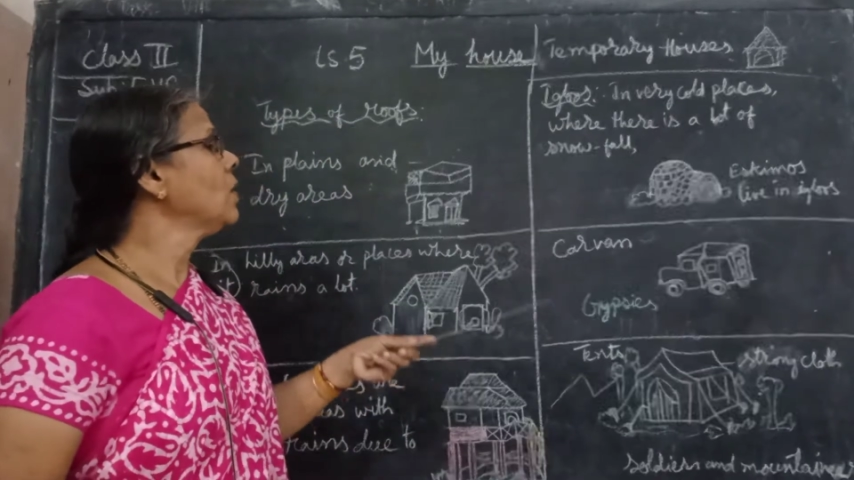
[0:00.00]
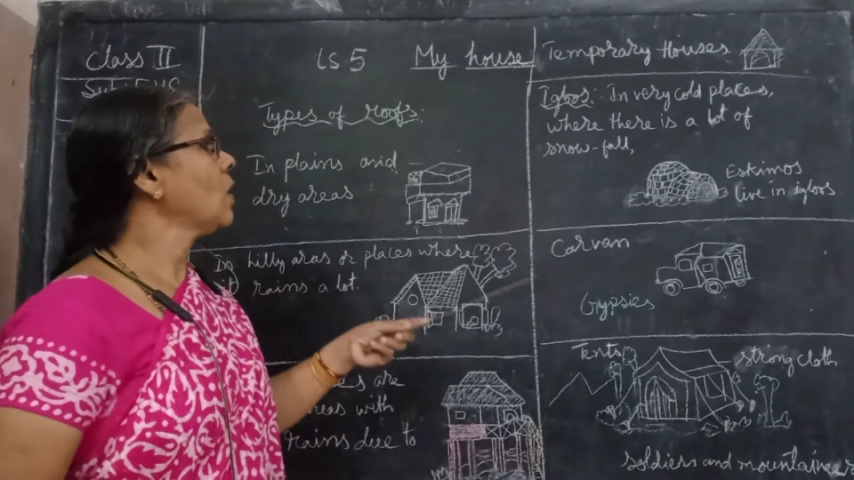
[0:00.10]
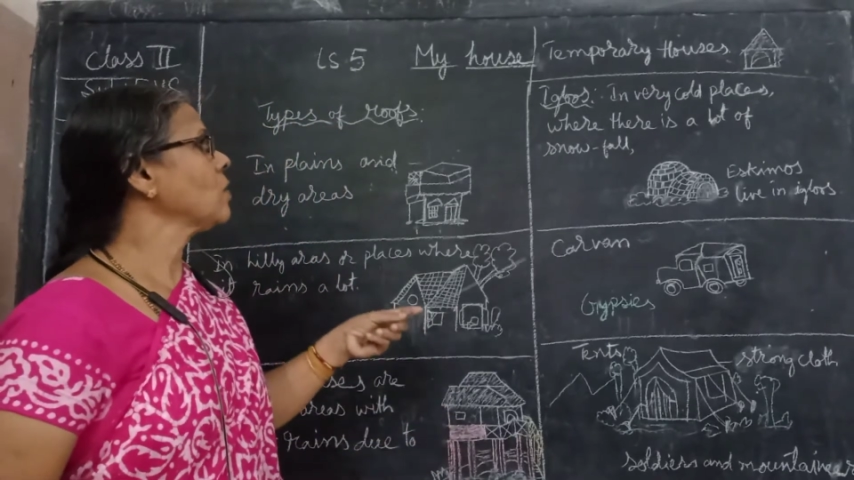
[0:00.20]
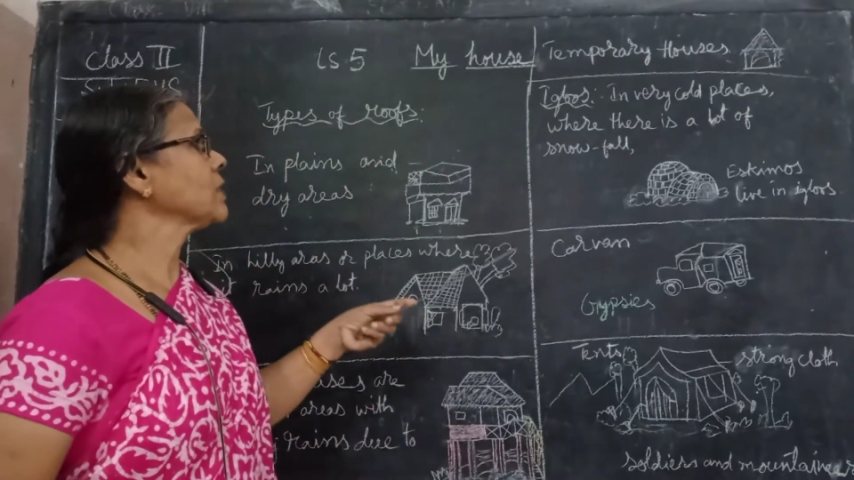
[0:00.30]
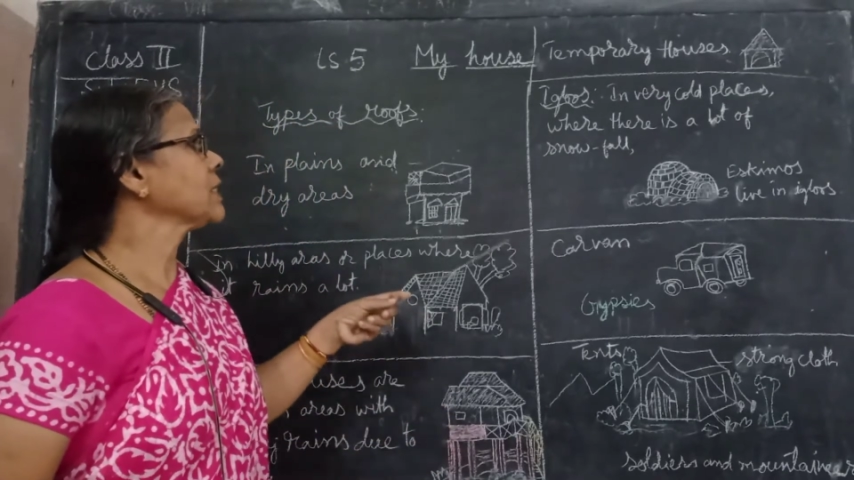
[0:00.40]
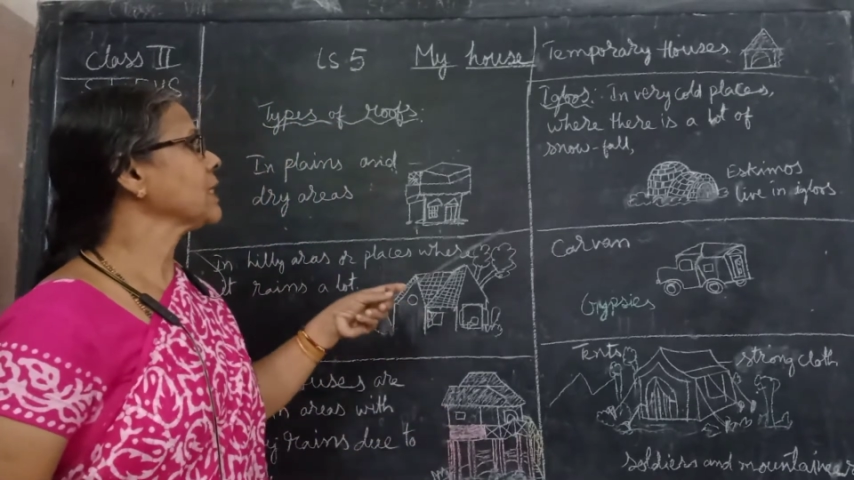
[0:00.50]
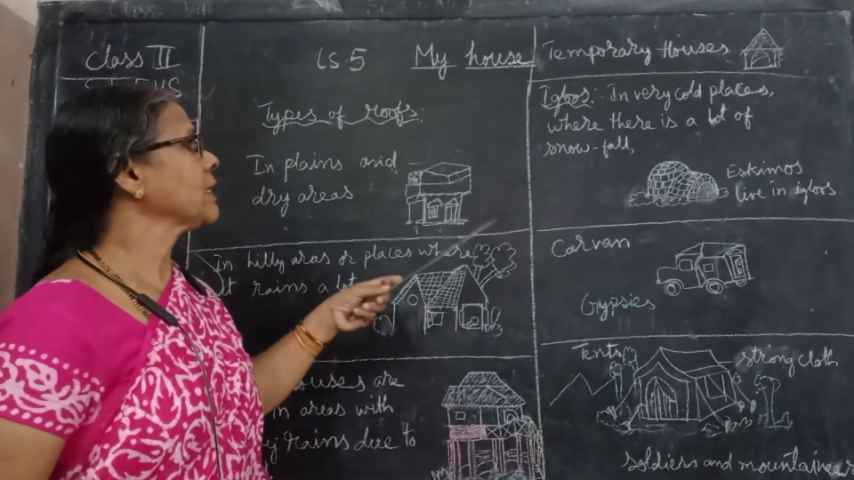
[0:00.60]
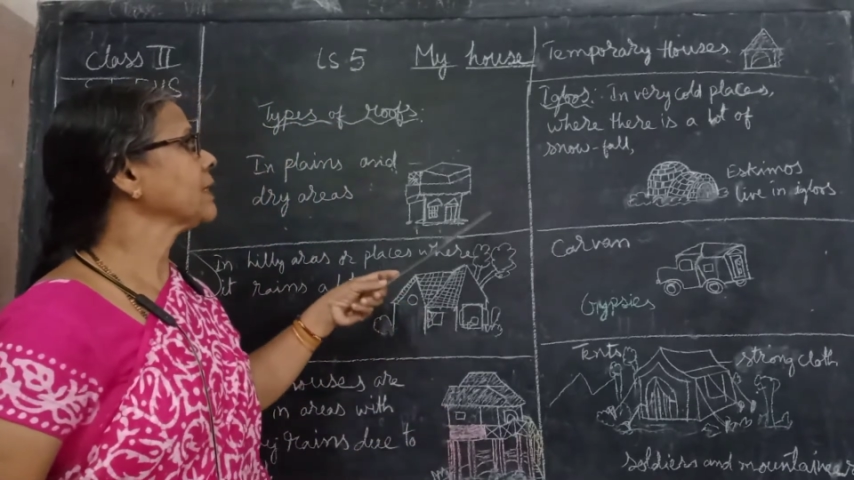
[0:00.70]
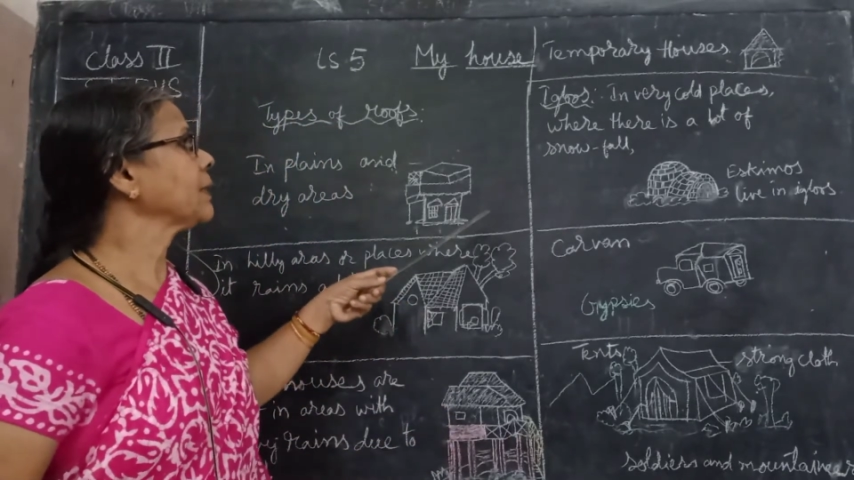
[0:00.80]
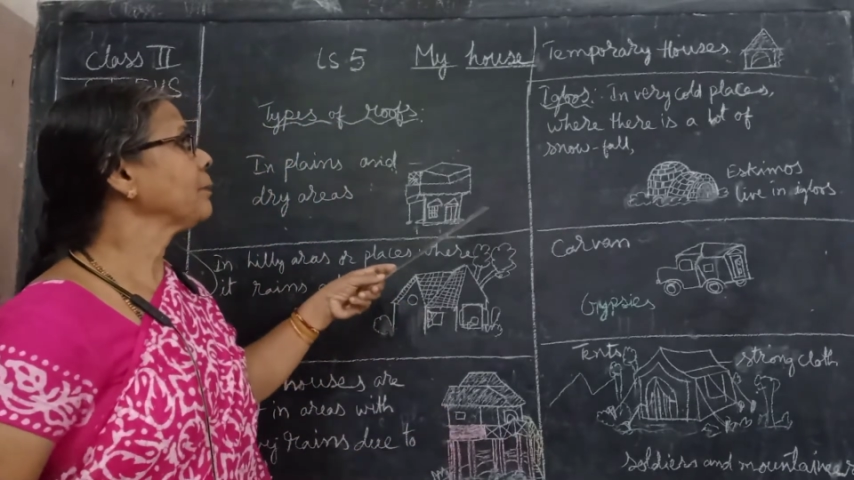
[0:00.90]
houses
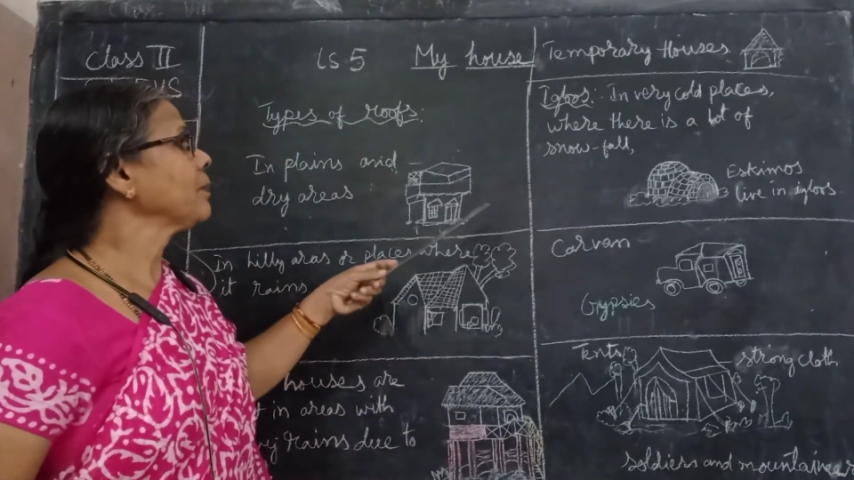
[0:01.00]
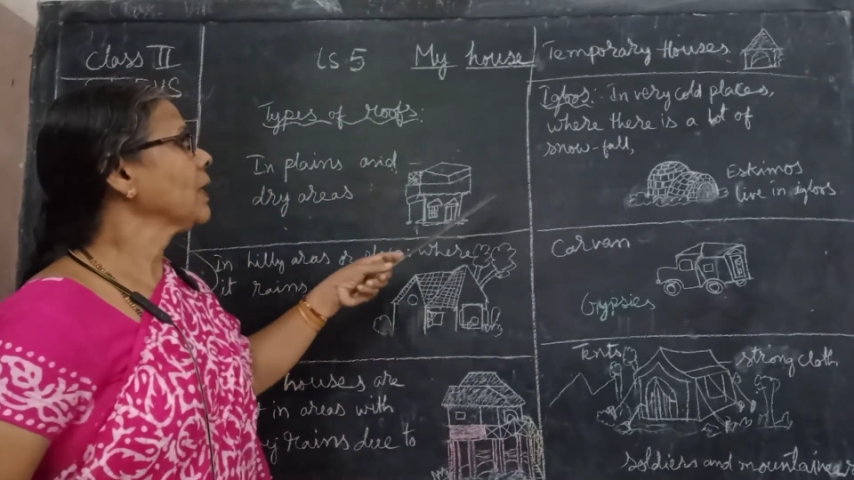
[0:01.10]
are there.